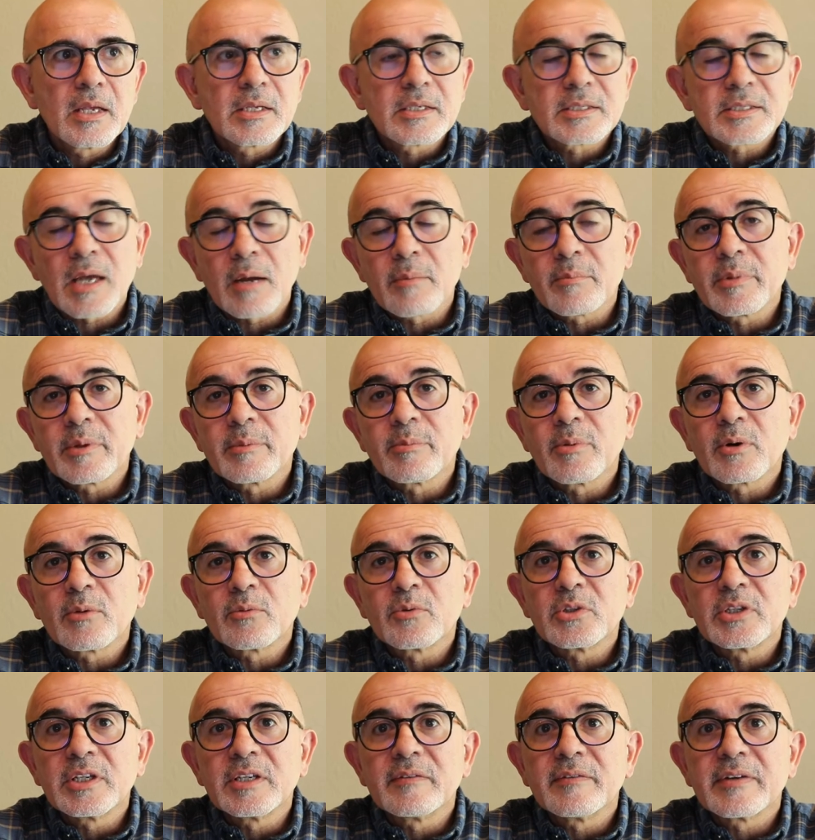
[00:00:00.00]
Some people
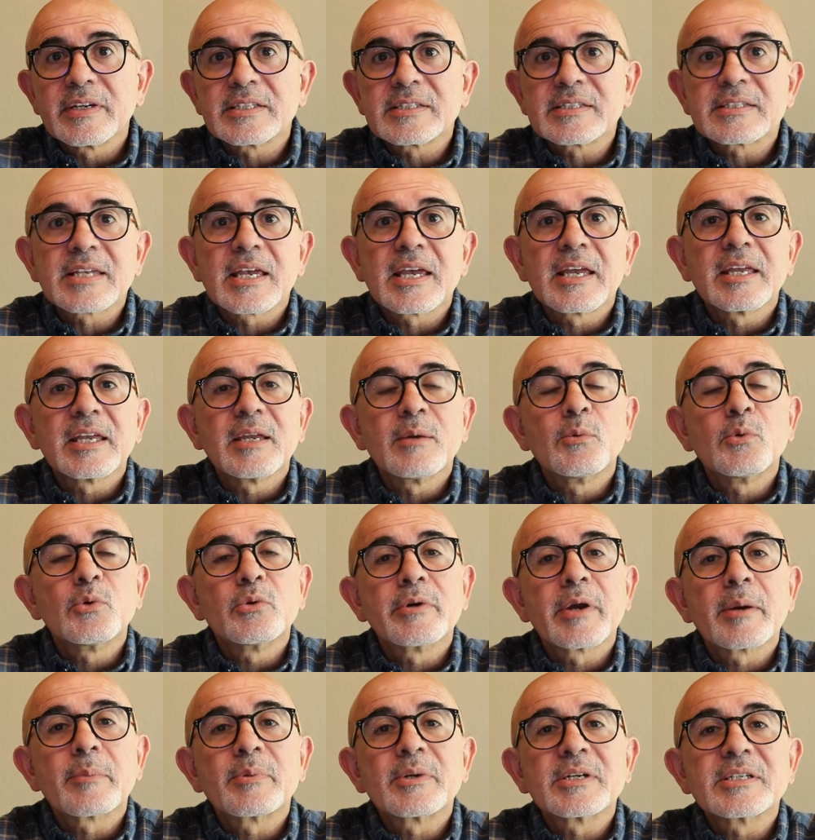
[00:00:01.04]
would even say it would
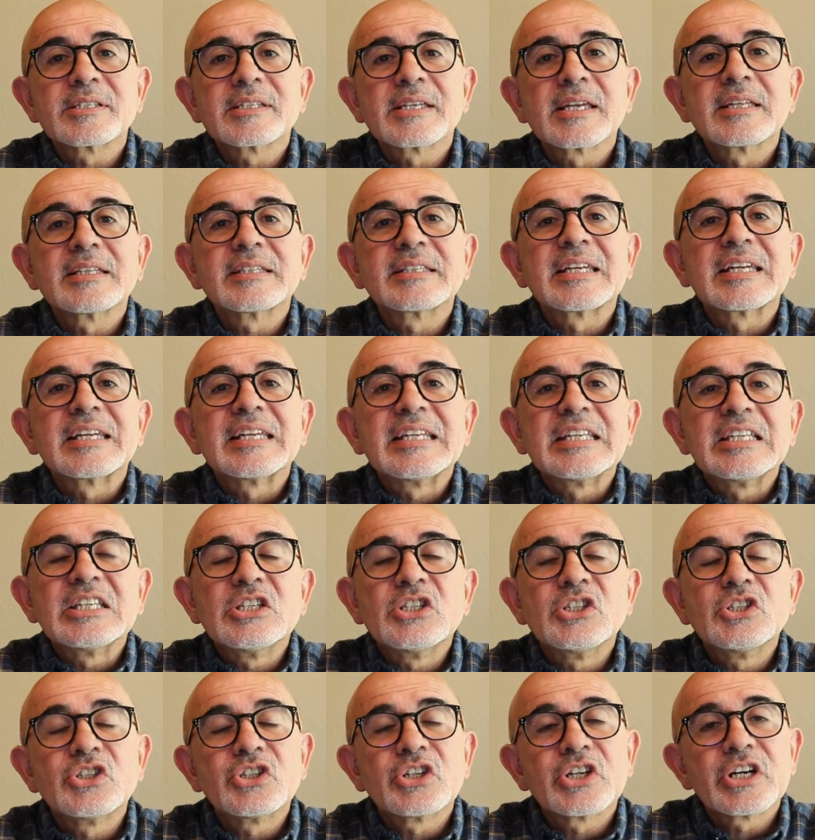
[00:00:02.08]
represent the
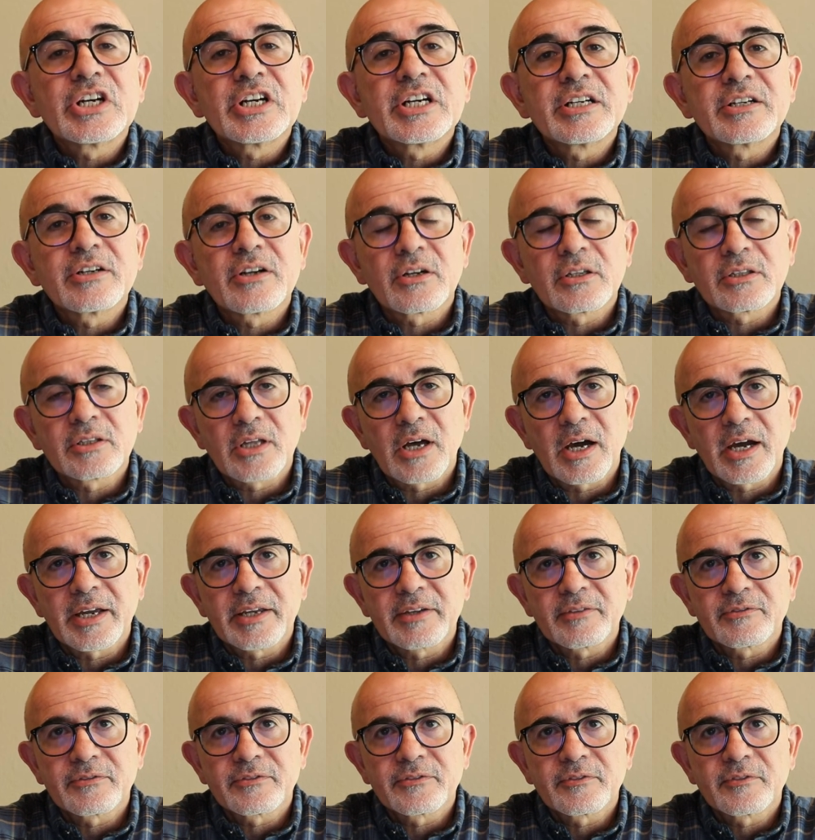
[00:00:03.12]
eternal
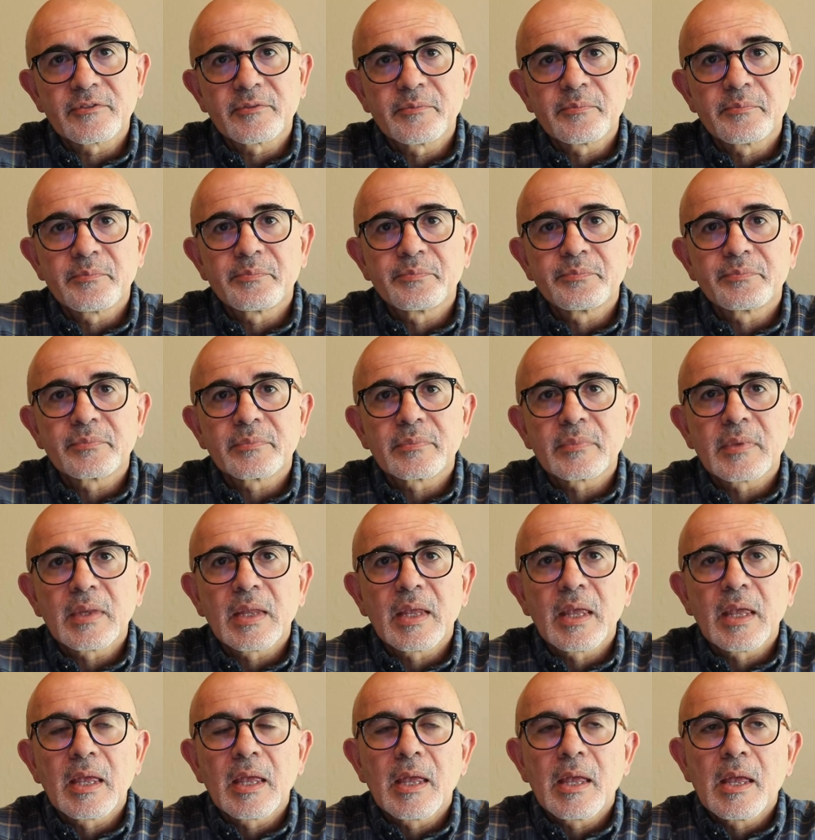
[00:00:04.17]
life.
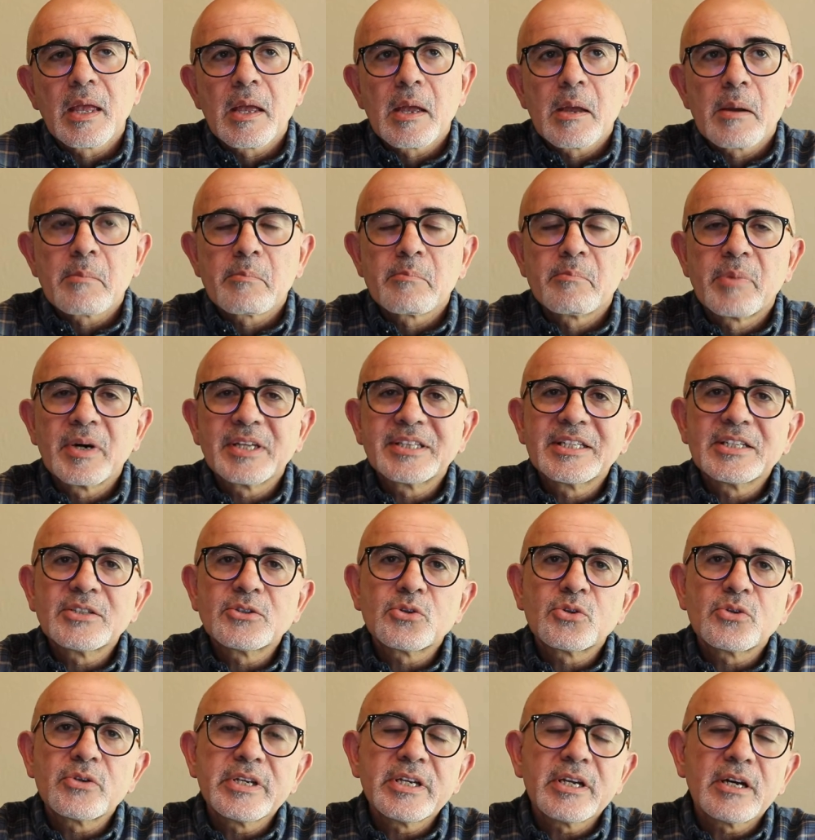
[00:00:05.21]
But the
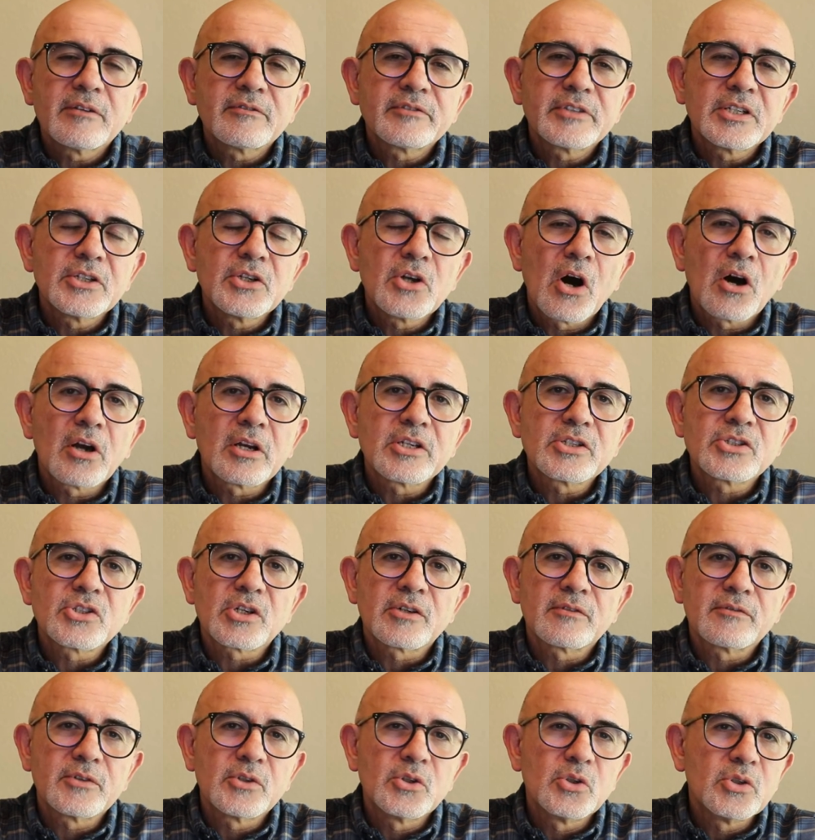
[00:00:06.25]
tree of the knowledge
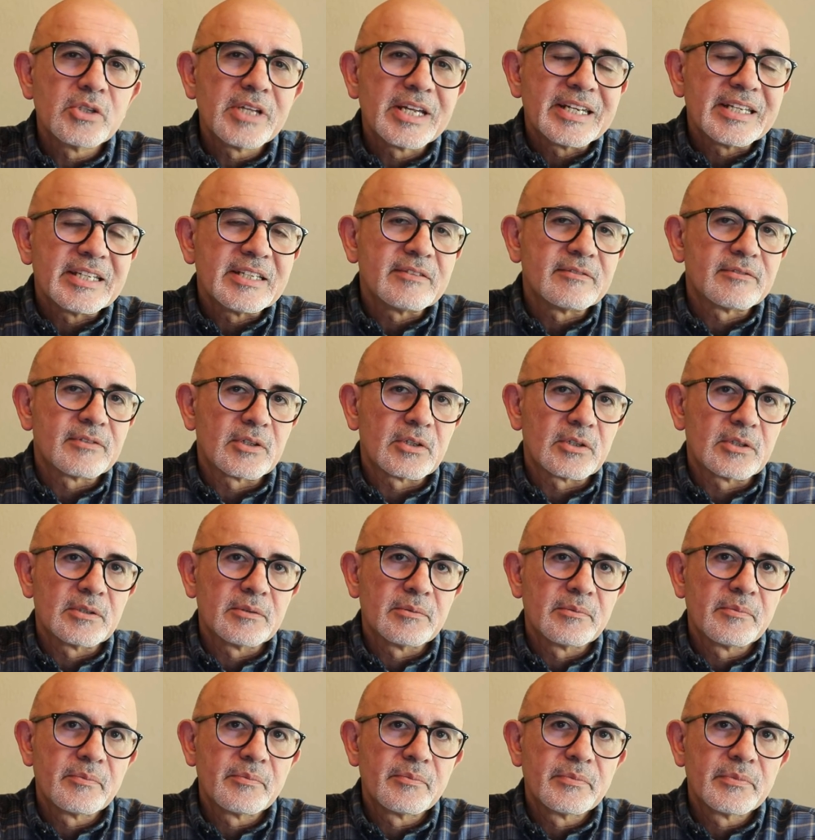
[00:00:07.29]
of good and evil,
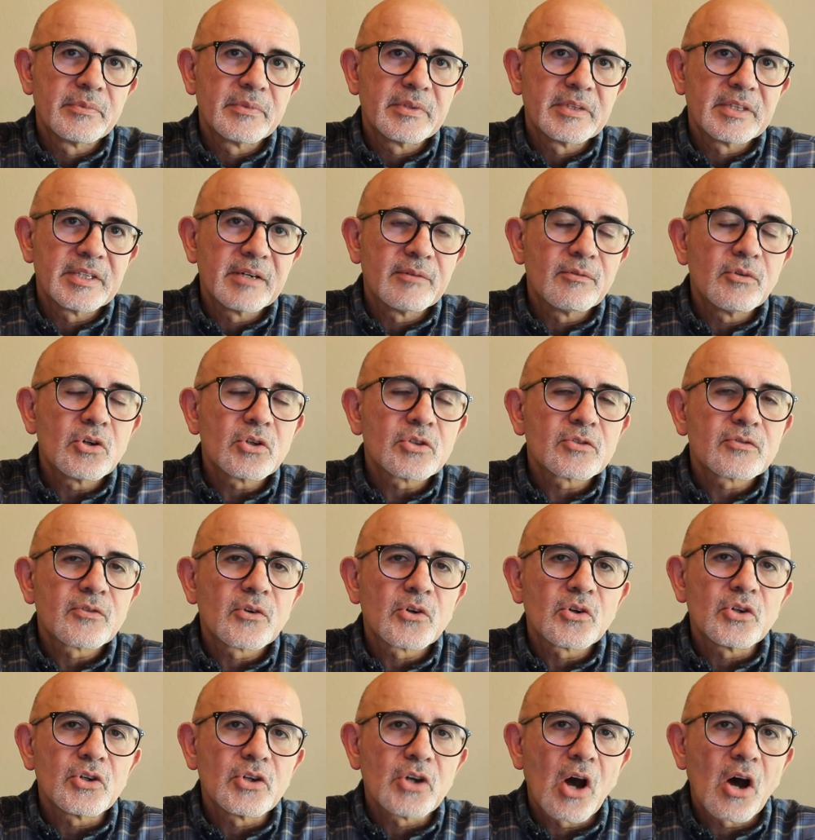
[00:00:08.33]
the word
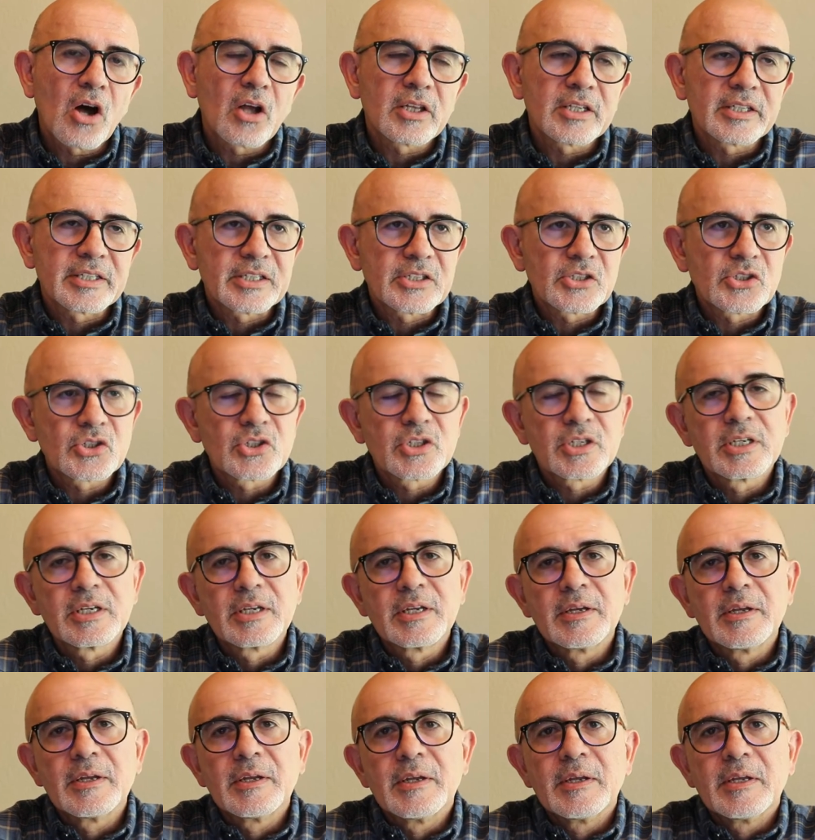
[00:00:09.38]
for knowledge
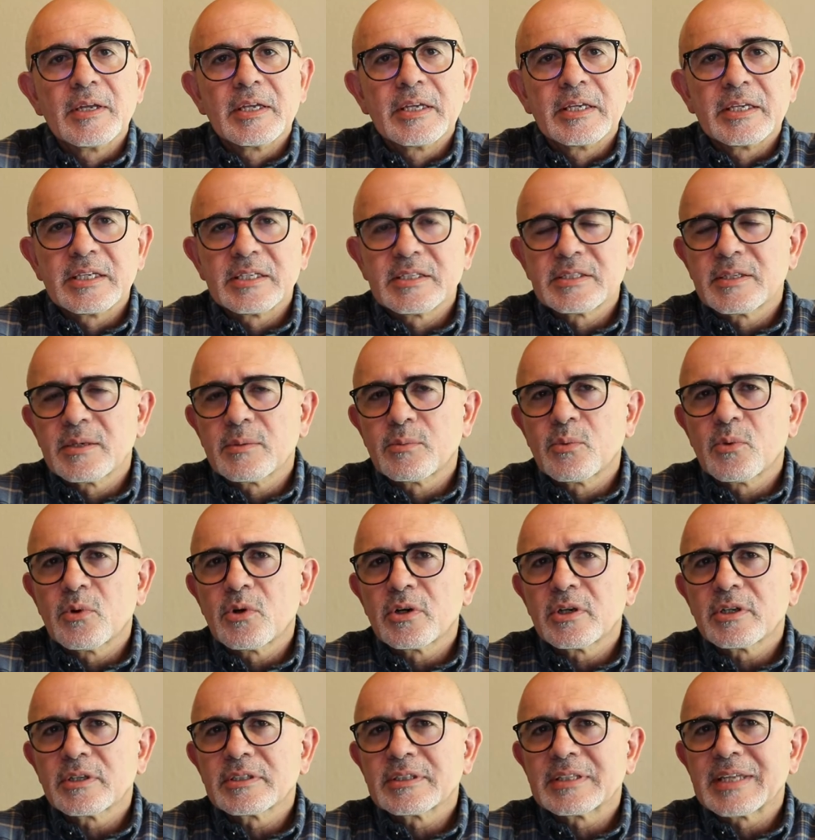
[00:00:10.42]
is the
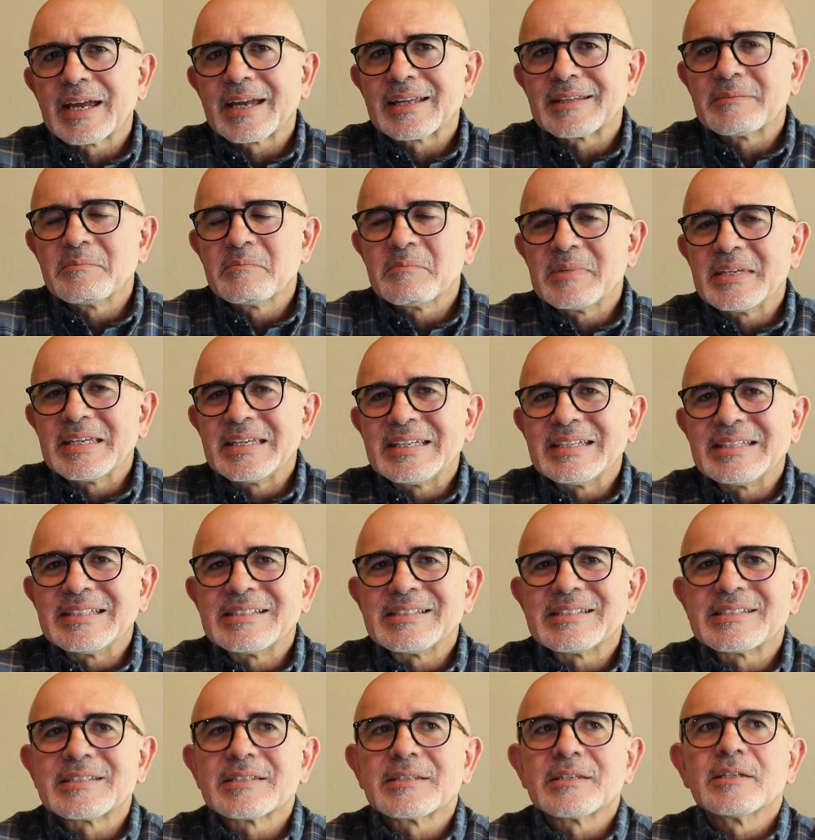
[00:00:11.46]
word that
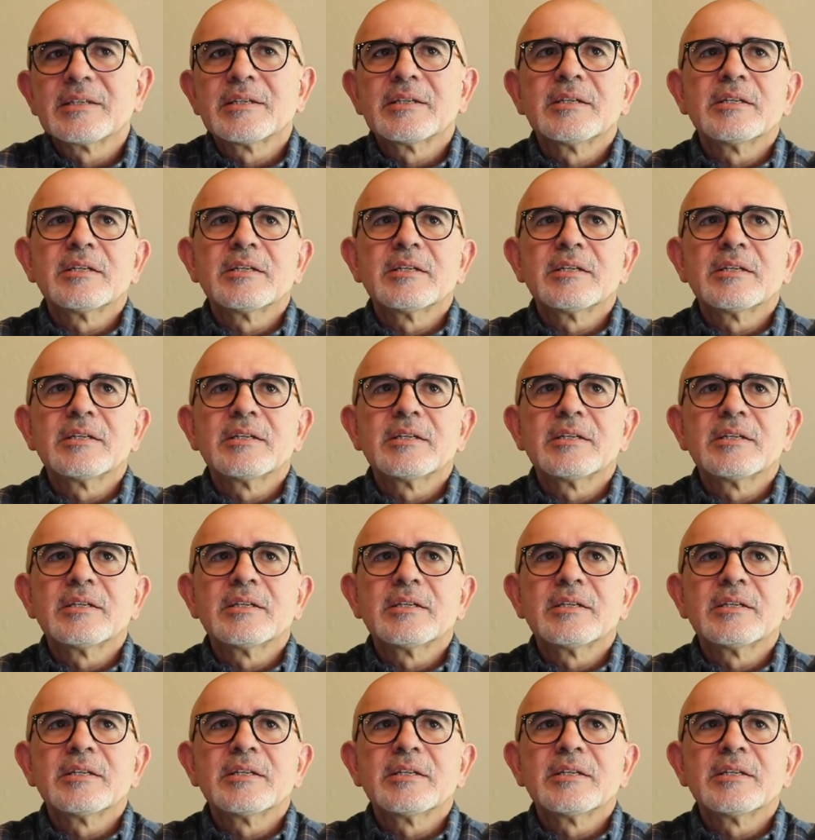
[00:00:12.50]
means